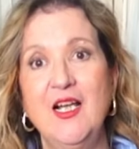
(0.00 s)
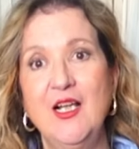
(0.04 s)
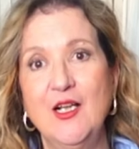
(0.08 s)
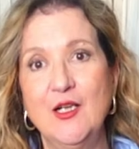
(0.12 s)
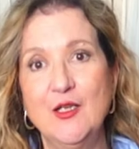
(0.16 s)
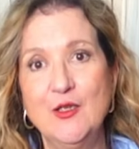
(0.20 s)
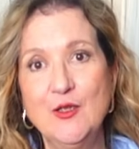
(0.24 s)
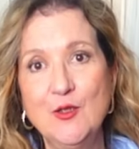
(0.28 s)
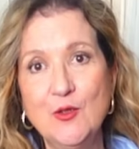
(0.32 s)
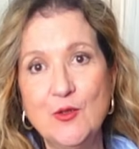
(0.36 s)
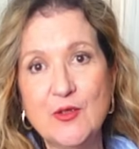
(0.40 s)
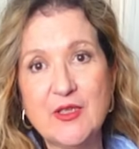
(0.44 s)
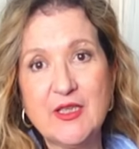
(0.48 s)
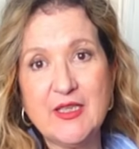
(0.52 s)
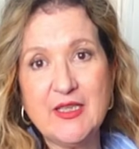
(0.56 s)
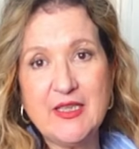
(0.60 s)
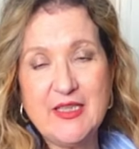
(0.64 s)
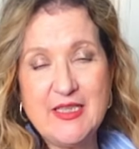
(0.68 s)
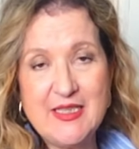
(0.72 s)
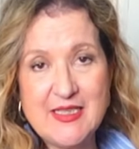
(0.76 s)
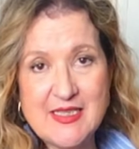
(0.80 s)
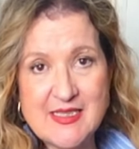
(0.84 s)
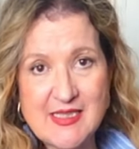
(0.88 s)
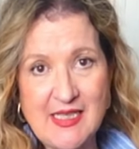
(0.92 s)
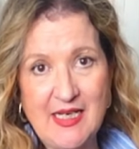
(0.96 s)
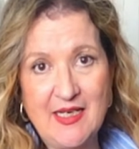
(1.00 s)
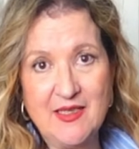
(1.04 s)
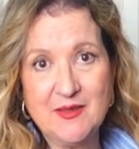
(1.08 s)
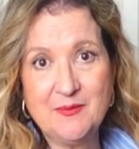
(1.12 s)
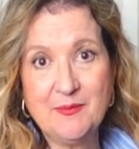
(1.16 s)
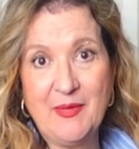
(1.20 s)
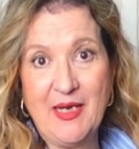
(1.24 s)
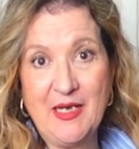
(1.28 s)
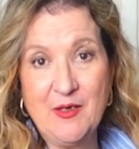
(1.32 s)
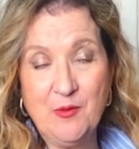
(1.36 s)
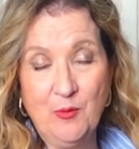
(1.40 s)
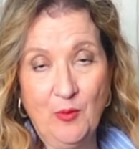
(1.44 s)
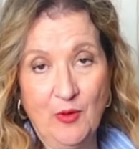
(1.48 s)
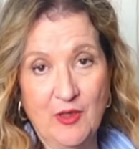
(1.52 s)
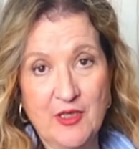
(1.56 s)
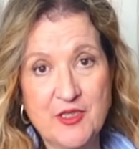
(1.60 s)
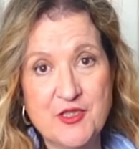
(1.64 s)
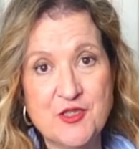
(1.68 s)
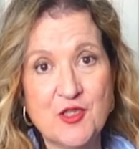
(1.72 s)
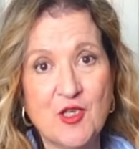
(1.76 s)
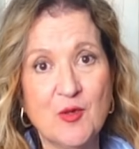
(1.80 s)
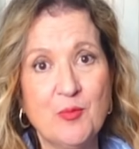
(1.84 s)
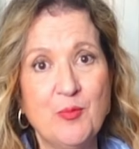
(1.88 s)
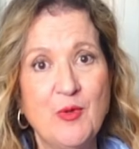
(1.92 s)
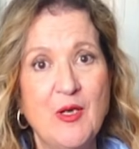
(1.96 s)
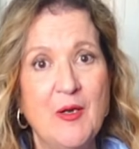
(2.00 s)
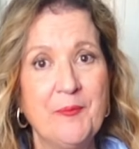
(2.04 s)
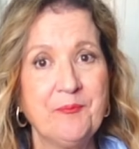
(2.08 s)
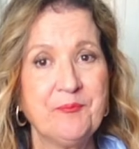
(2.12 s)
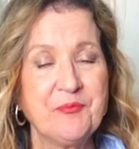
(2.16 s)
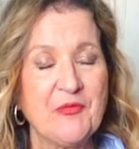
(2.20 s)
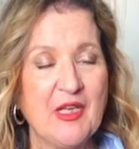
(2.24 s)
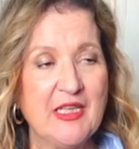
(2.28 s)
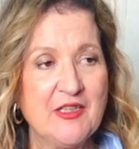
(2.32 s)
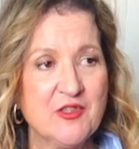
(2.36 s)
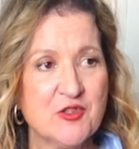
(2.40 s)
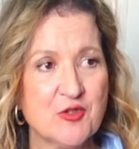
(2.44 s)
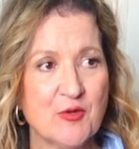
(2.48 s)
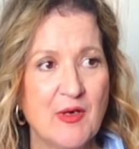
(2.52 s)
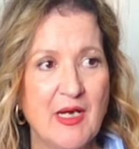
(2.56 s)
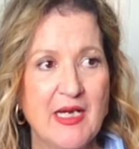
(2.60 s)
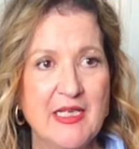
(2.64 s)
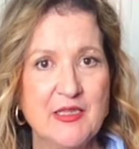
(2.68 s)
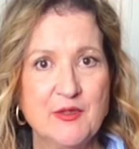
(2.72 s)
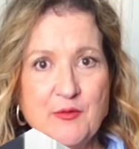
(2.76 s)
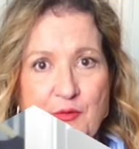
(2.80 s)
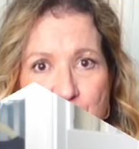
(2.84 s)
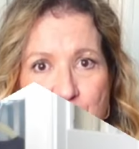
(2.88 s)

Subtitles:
look inside my wardrobe and try to